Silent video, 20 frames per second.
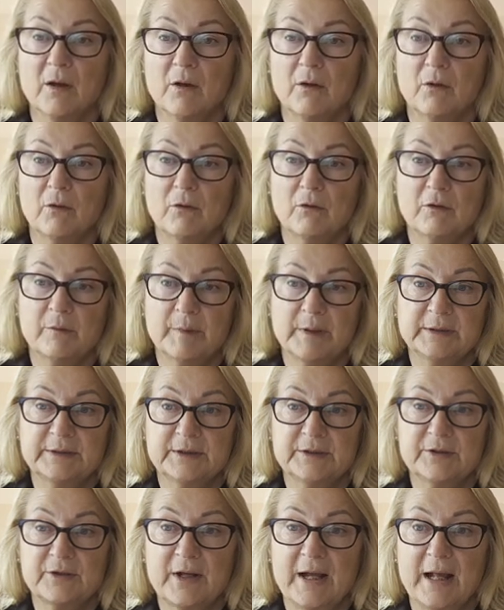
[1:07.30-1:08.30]

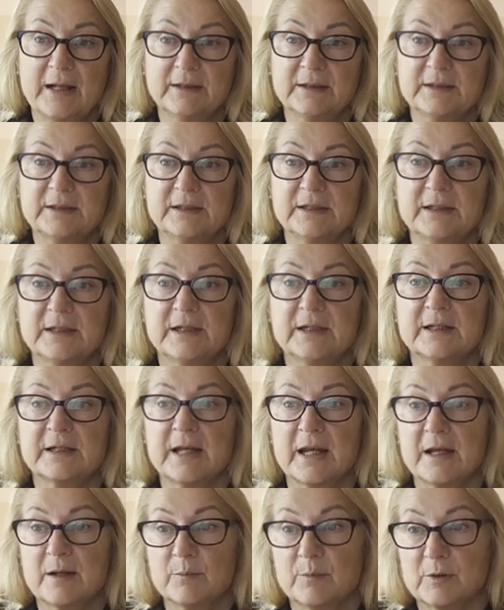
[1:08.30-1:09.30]
Augmented reality
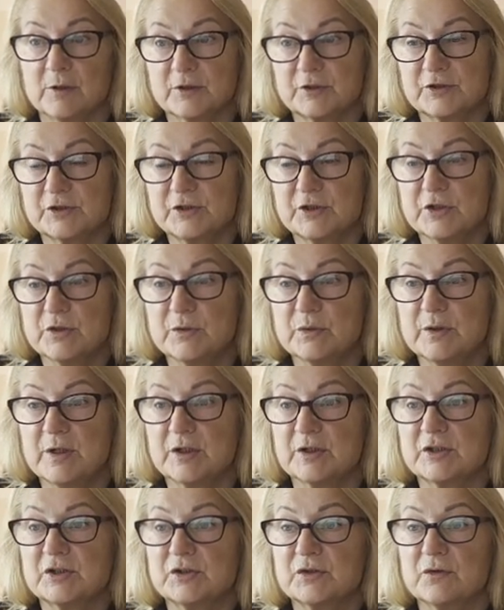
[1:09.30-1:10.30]
enables
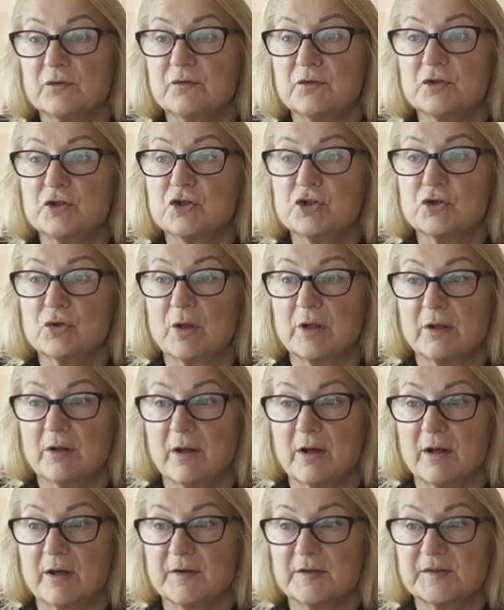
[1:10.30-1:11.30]
students to
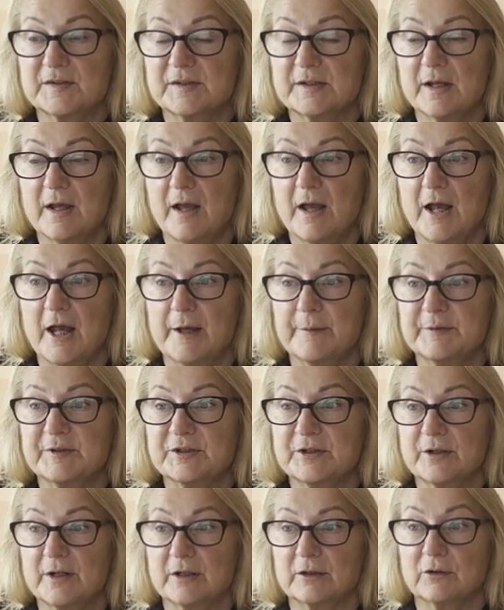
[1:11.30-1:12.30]
visualize
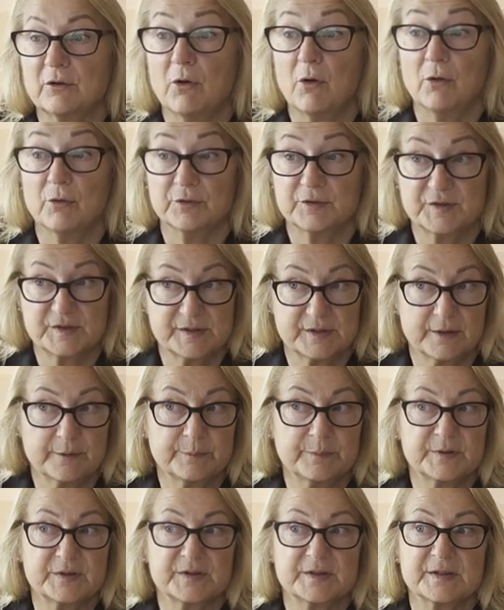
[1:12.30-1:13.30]
abstract
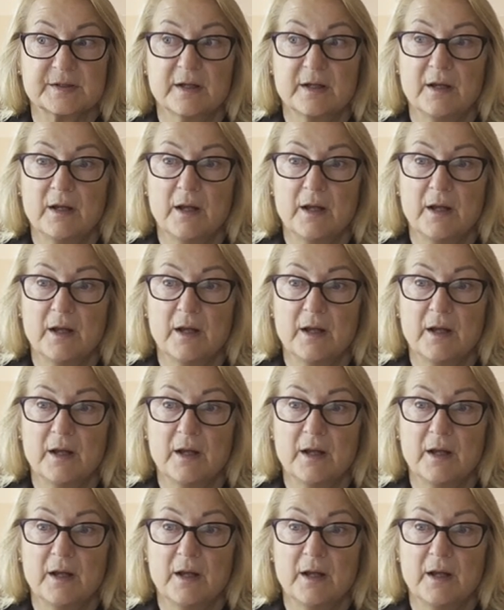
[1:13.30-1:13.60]
concepts,